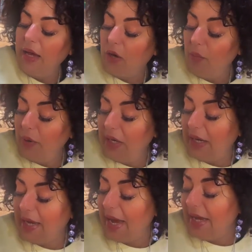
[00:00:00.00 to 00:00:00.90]
I
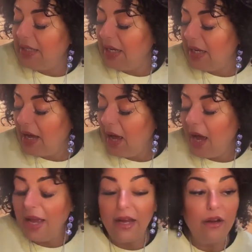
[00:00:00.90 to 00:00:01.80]
communicate in a
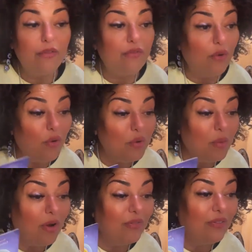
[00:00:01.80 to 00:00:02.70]
higher
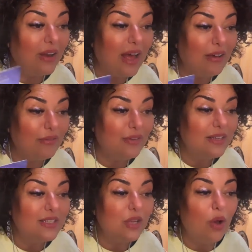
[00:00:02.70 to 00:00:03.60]
form of love.
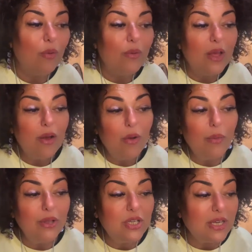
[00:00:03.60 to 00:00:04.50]
So
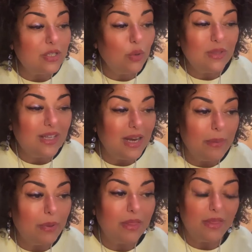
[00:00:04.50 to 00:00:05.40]
we will just do
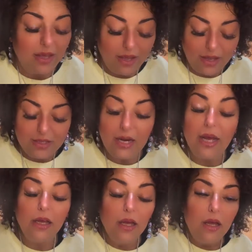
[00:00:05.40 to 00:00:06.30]
telepathy. It's
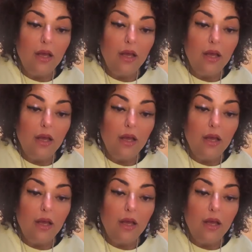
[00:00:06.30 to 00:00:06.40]
like,